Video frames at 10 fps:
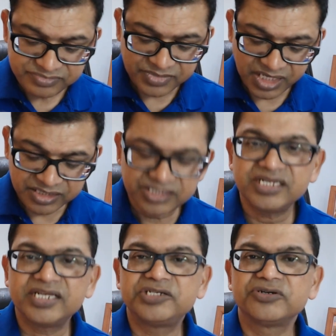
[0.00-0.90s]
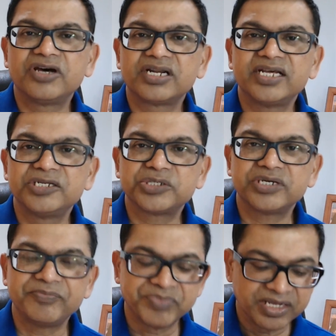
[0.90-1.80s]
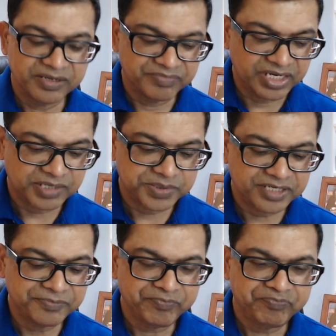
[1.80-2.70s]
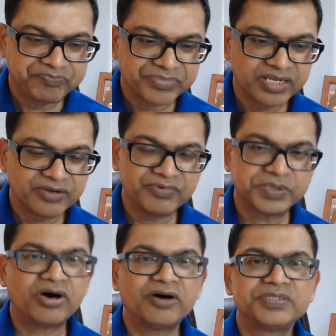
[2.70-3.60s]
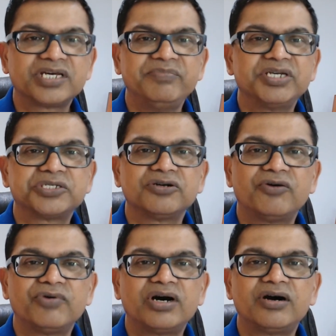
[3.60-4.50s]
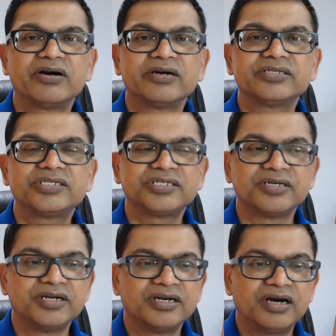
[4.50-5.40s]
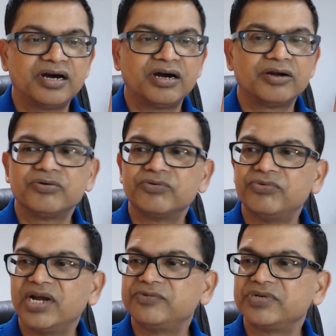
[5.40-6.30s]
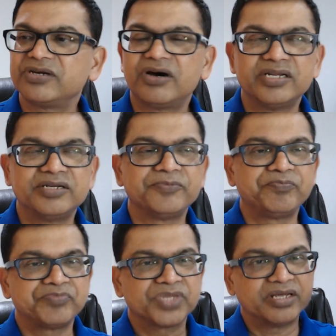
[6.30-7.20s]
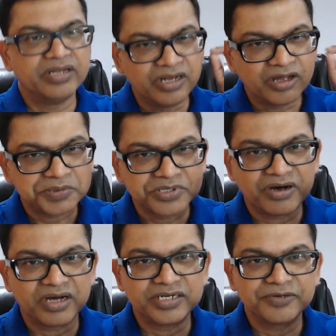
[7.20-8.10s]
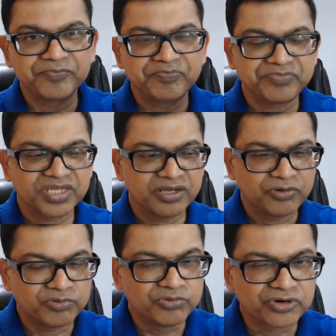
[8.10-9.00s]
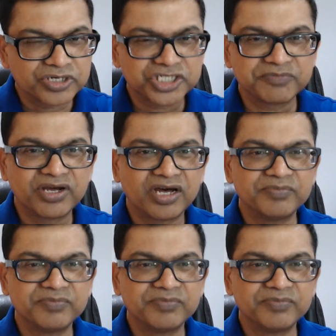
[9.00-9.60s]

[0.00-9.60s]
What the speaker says: See that you're not led astray. Beloved, we've always got to make sure our hearts are right with God. Love God. Worship God.